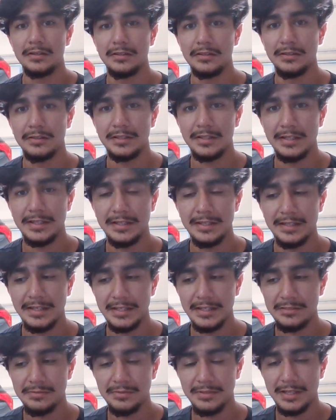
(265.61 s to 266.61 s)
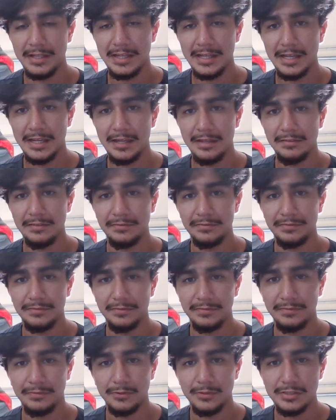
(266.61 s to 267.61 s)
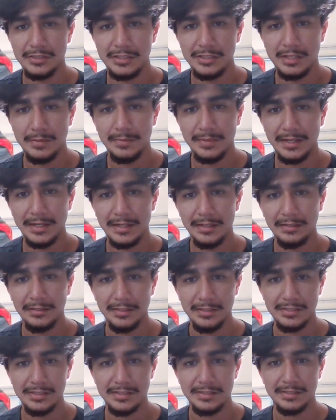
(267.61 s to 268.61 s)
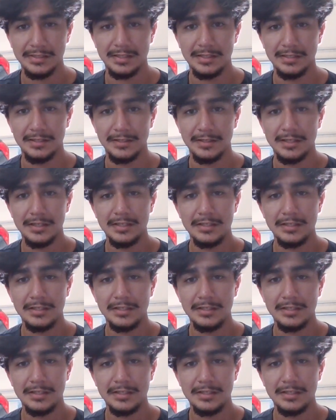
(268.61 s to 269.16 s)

Okay, next we have furosemide, which is a